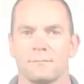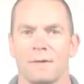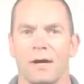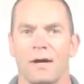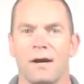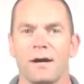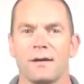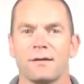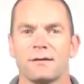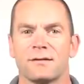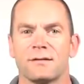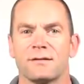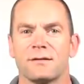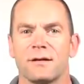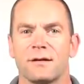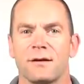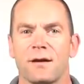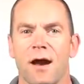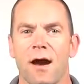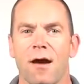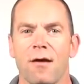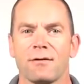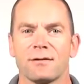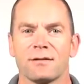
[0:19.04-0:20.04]
Hi, this is Ian
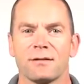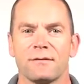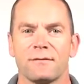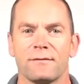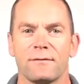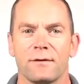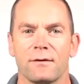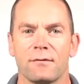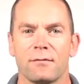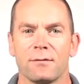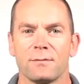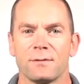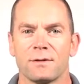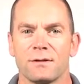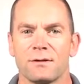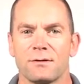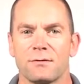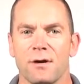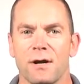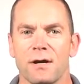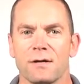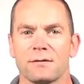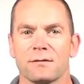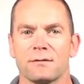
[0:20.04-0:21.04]
Harrison for Crimson
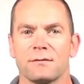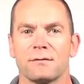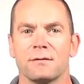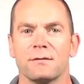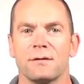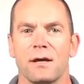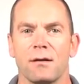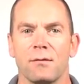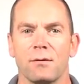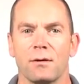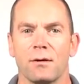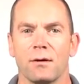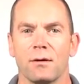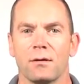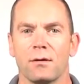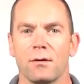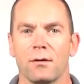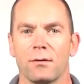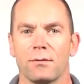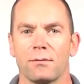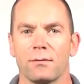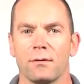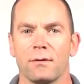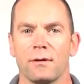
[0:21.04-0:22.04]
Trace and today we're going to go
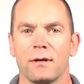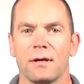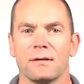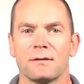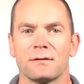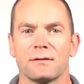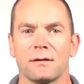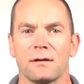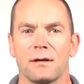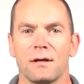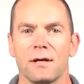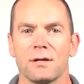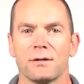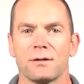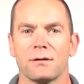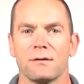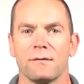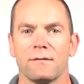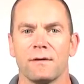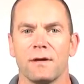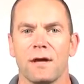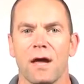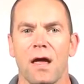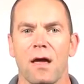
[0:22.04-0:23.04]
through the installation
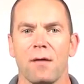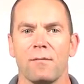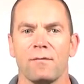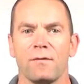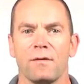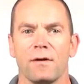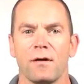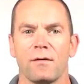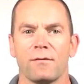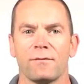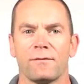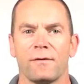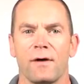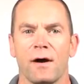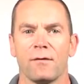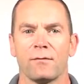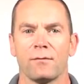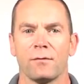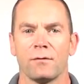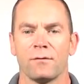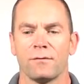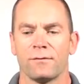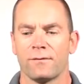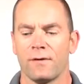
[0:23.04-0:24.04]
of the
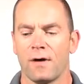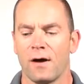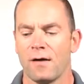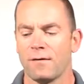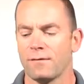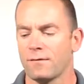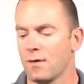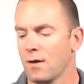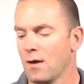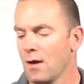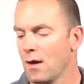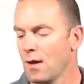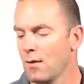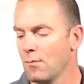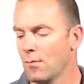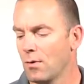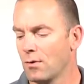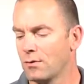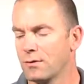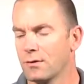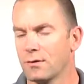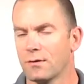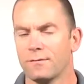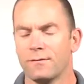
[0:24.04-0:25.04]
MVF515
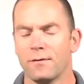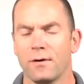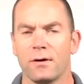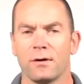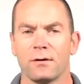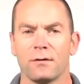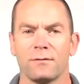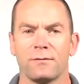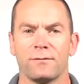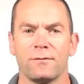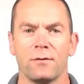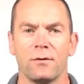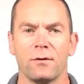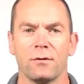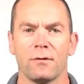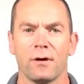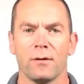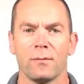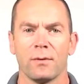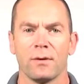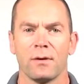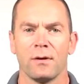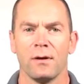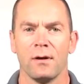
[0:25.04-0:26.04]
modular vertical foregrip.